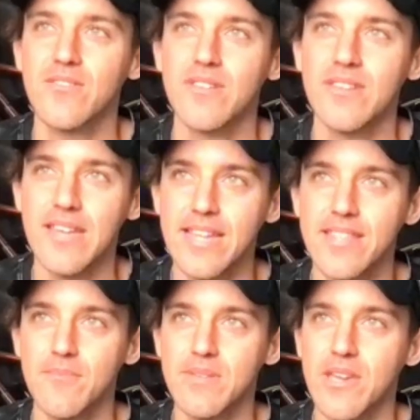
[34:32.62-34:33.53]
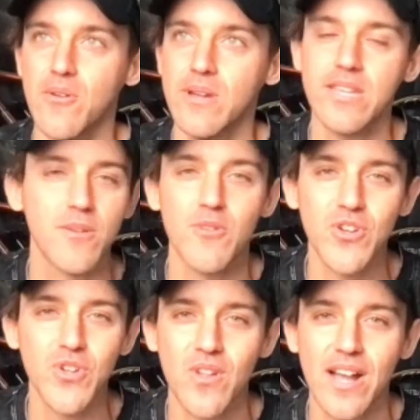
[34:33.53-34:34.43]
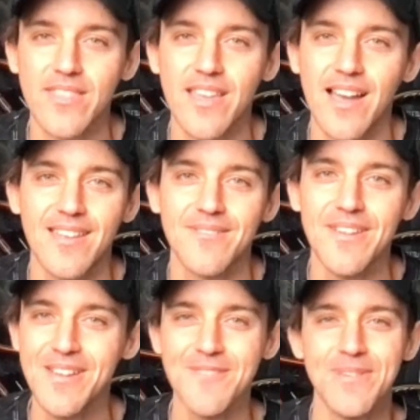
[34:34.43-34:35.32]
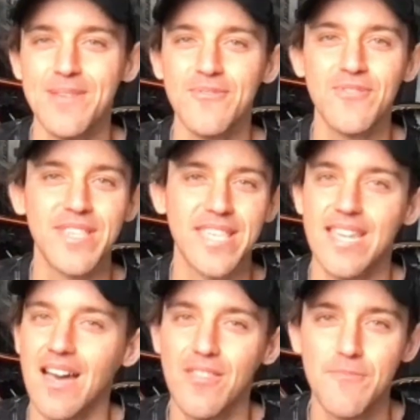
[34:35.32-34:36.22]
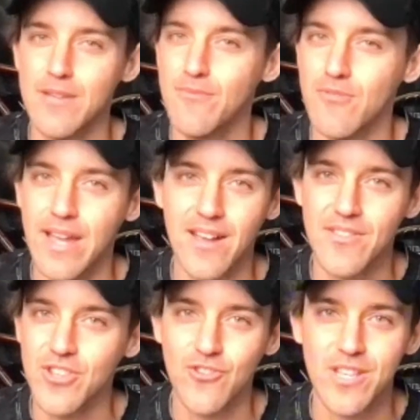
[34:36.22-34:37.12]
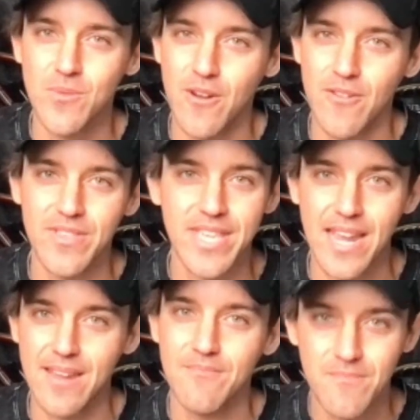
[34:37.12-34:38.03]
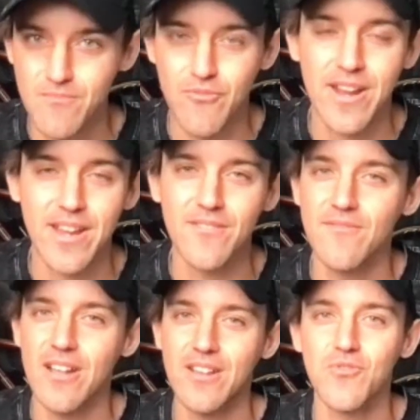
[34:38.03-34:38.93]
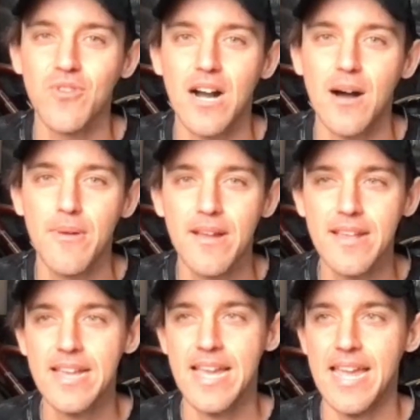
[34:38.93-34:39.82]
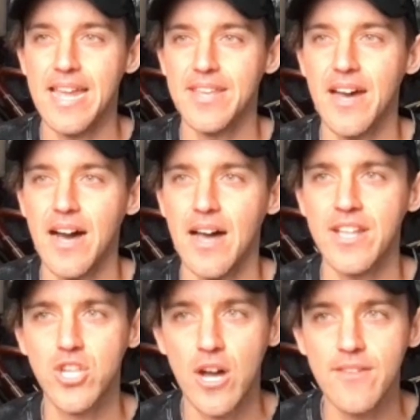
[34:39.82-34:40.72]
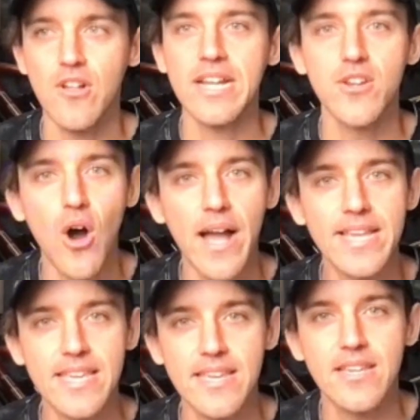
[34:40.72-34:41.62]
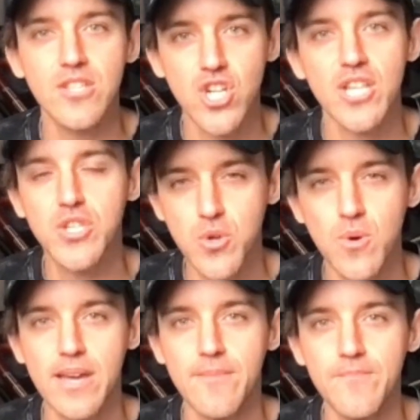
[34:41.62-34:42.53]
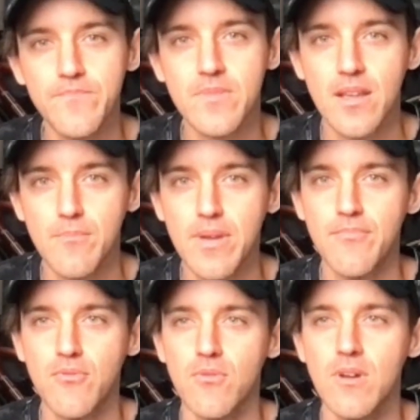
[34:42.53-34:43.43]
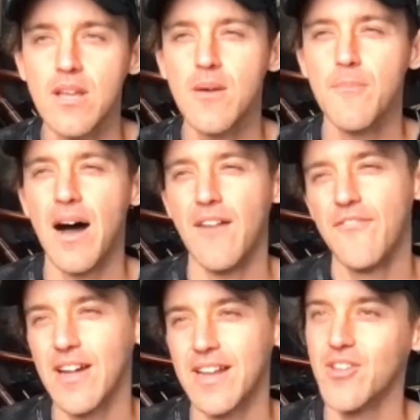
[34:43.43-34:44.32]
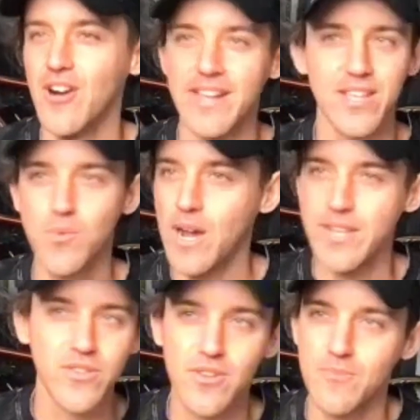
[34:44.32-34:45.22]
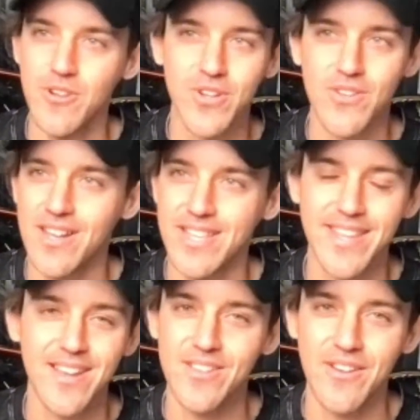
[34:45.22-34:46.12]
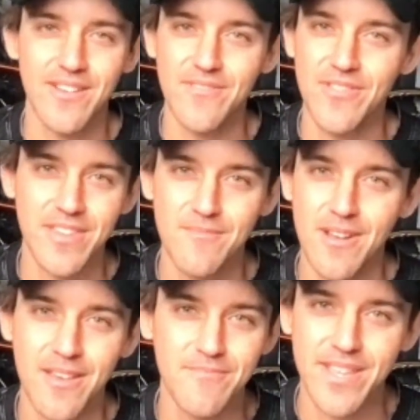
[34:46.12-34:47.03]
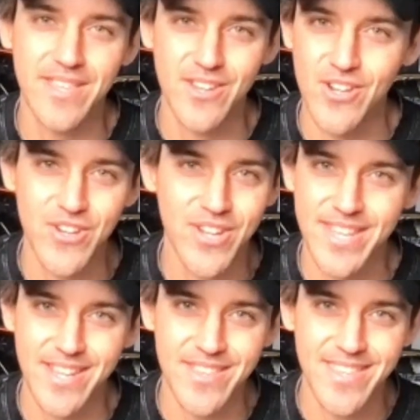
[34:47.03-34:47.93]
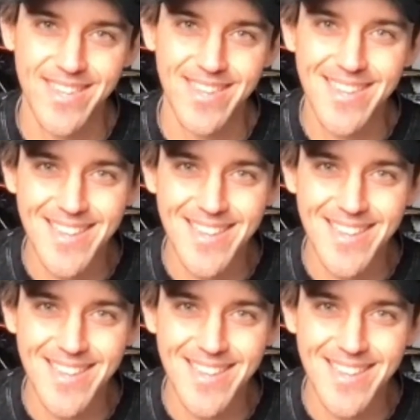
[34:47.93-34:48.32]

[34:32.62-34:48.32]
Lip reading: could end up going commercial like that, and people could see other people out in the streets wearing the same brand of like Look Up. And it's kind of like Nike just do it. People, but I feel like Nike's way too commercialized now. You don't even think about the message; you just see the tick.